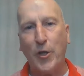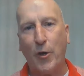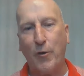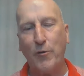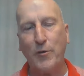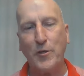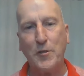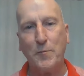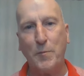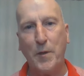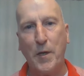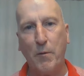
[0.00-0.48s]
so
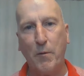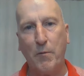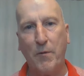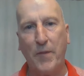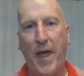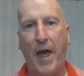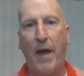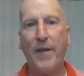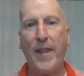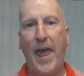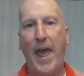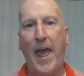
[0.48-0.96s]
to speak,
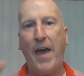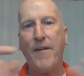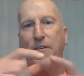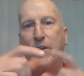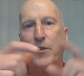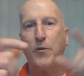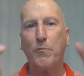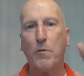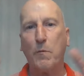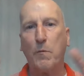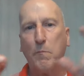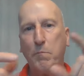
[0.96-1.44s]
without
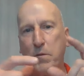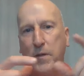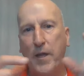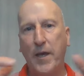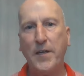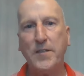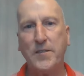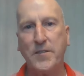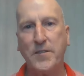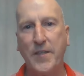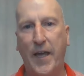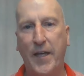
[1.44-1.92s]
having to
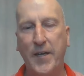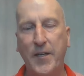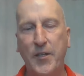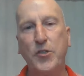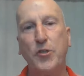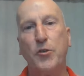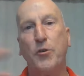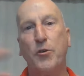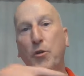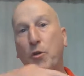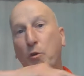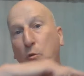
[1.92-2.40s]
replace that
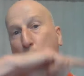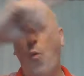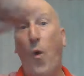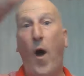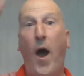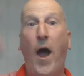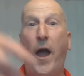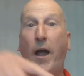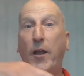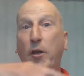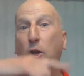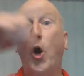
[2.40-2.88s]
until you
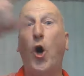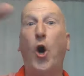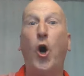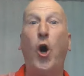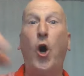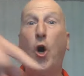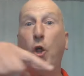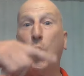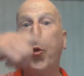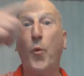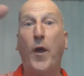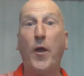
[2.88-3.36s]
wind
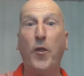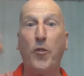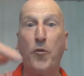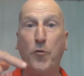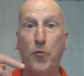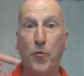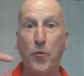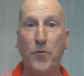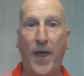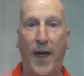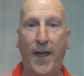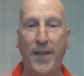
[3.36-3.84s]
all the way
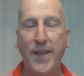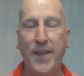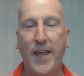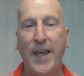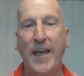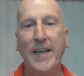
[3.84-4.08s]
through that